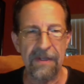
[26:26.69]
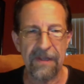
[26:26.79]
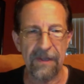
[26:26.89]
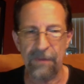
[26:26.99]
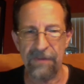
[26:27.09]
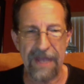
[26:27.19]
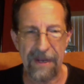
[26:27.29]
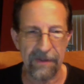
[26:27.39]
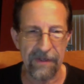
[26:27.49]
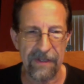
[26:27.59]
that was
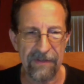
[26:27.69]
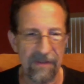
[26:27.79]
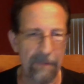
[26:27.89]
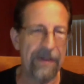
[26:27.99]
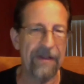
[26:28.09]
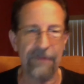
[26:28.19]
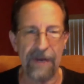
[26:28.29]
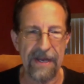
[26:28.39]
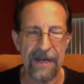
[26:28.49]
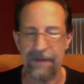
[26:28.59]
touted as the pink
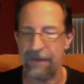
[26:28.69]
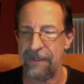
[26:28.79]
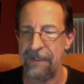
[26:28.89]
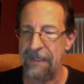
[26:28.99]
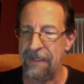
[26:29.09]
Viagra